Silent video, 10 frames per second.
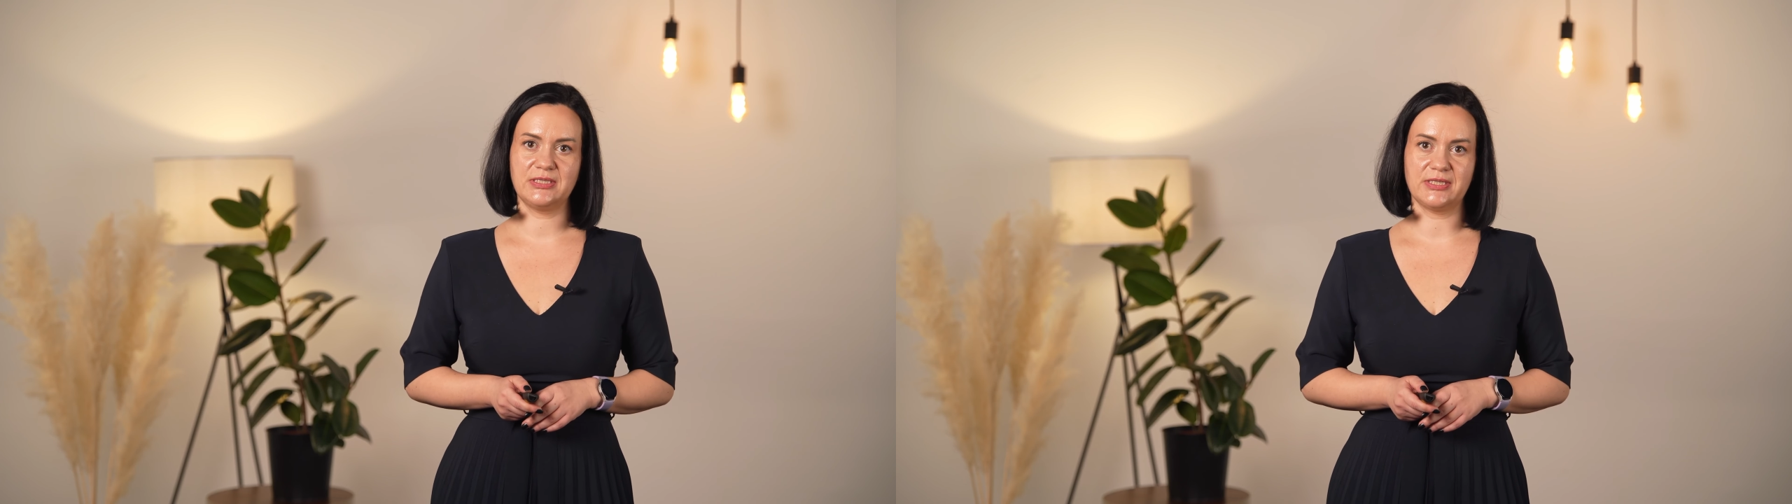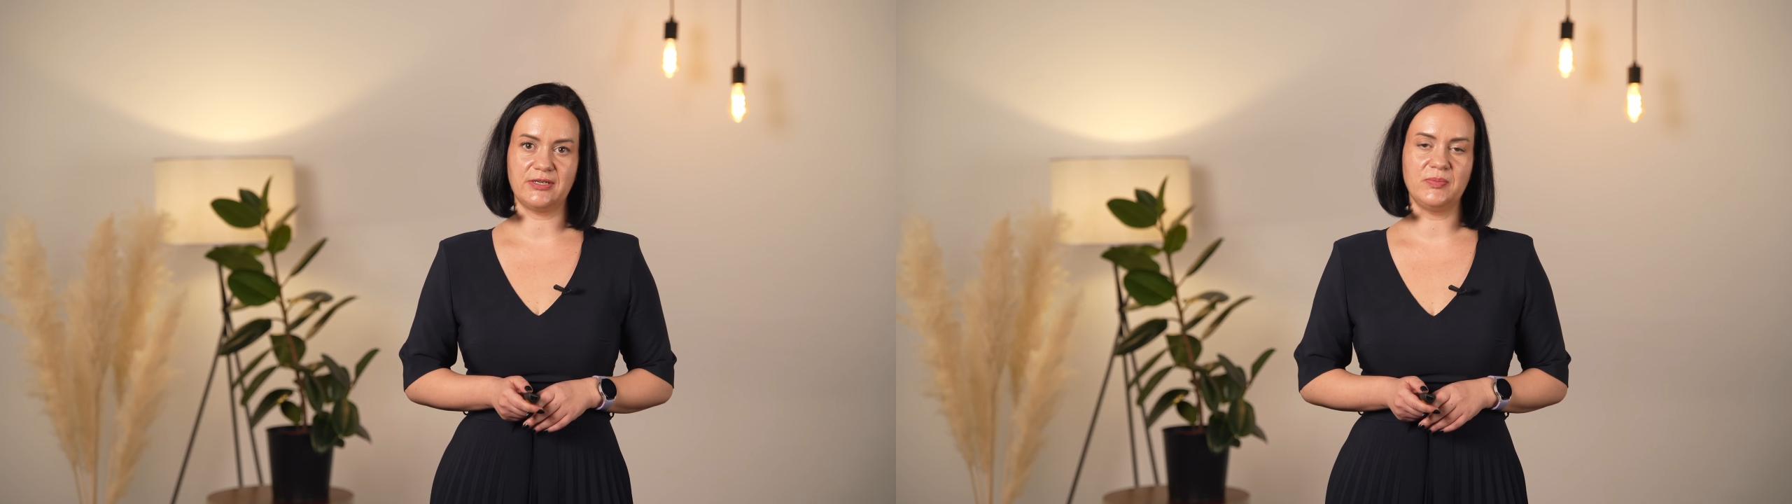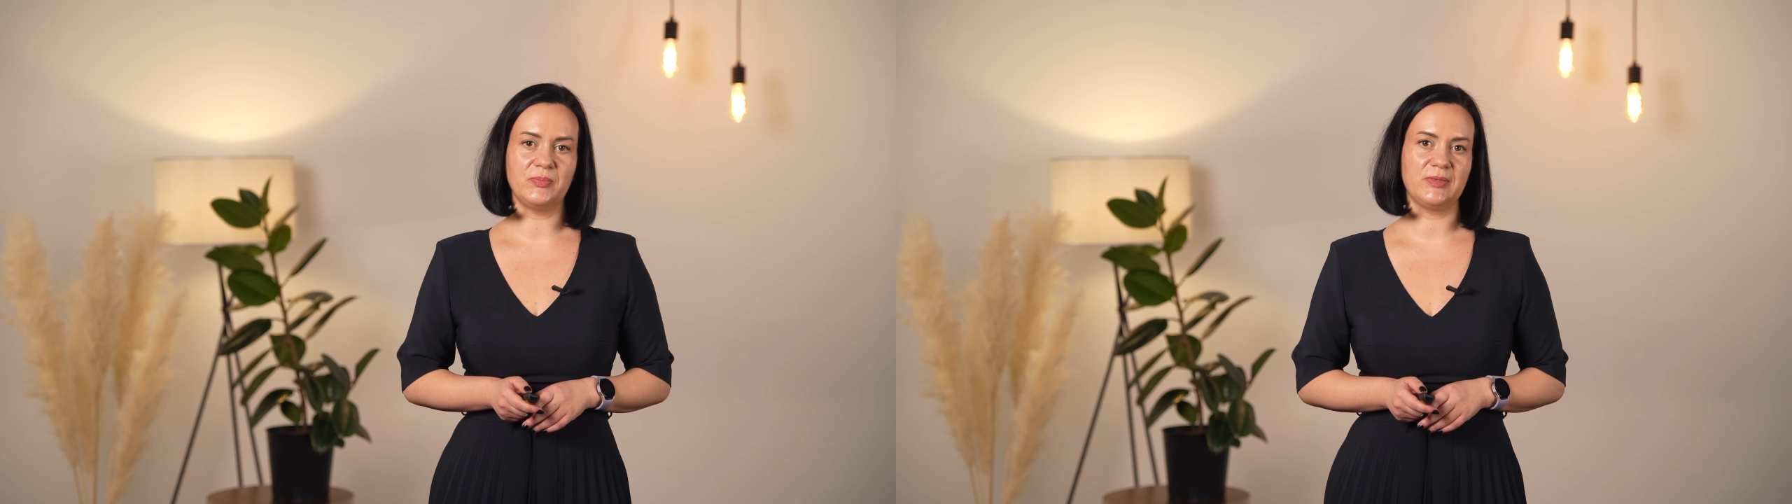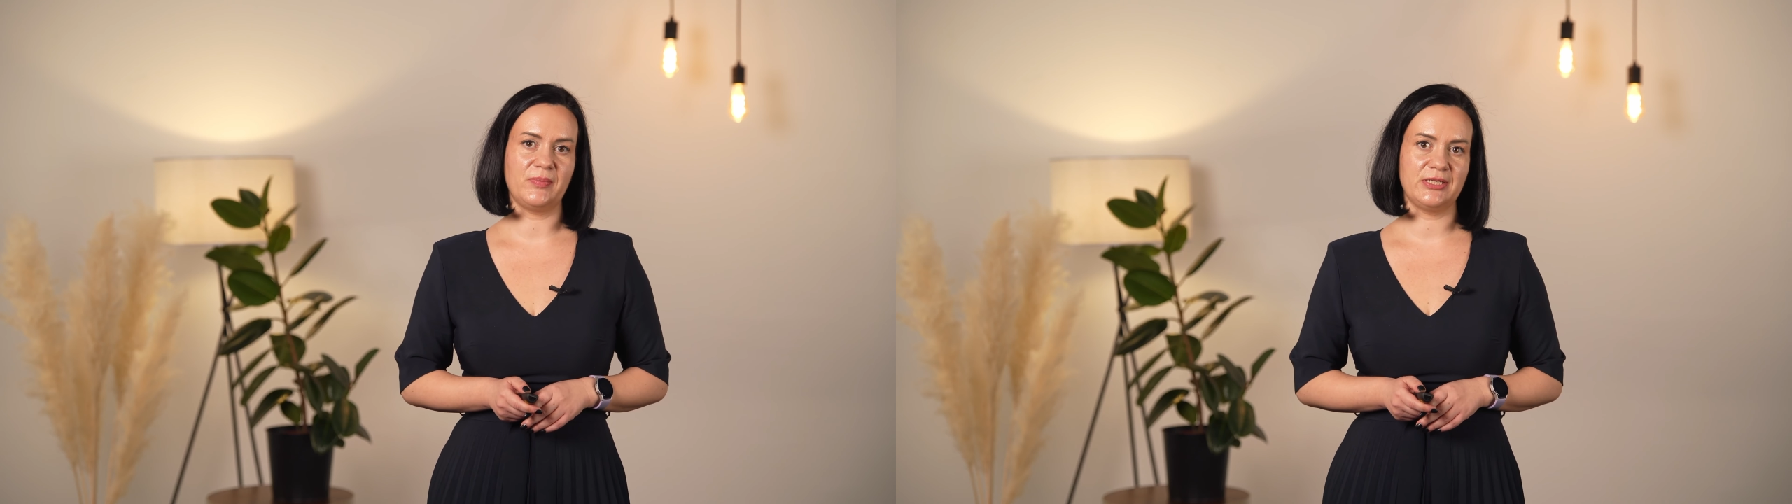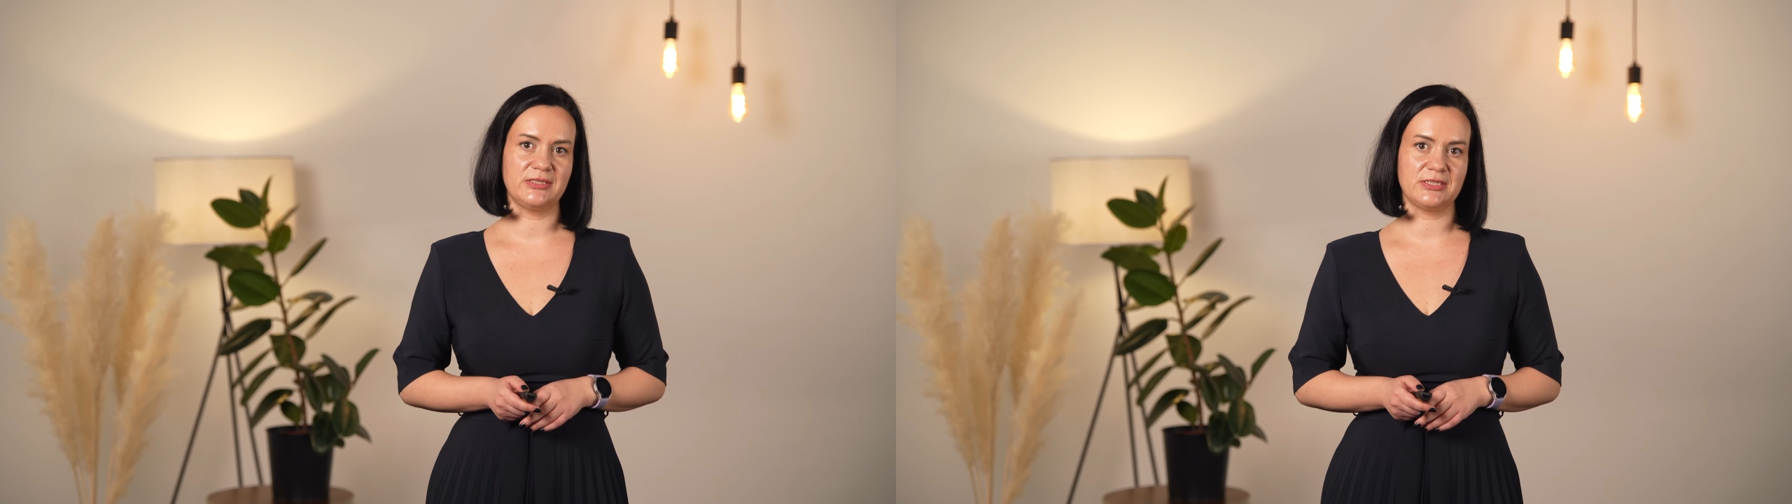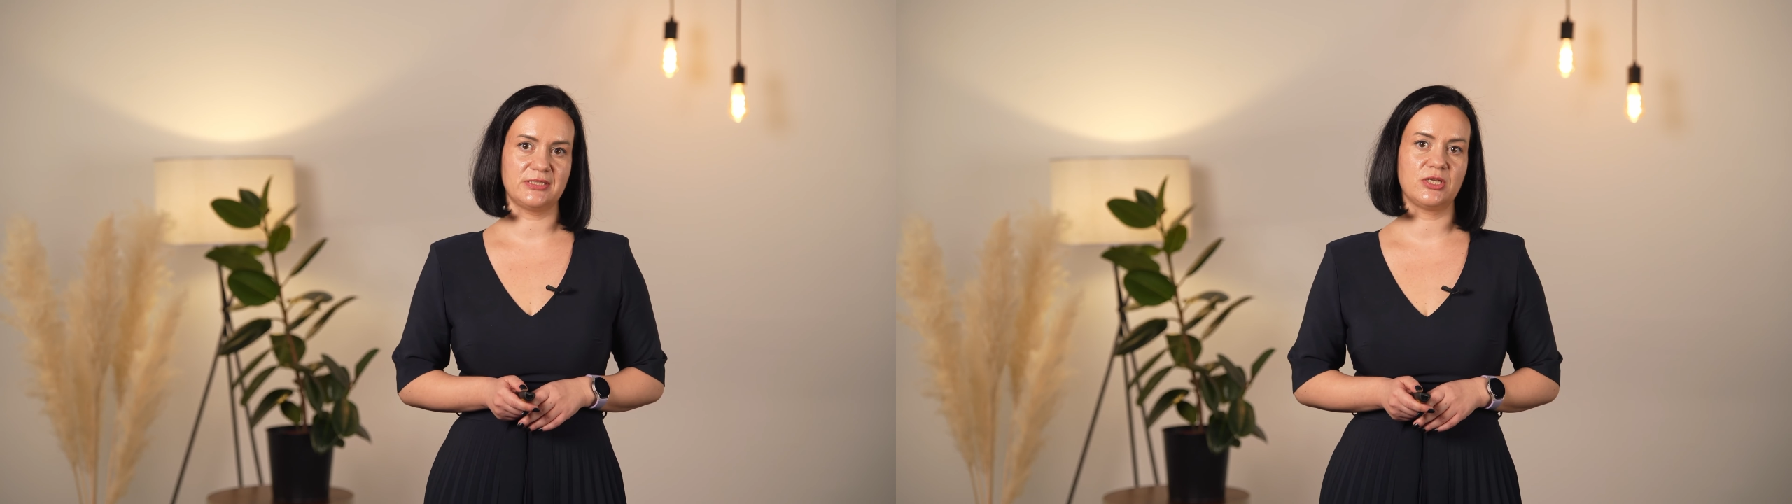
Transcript: are implemented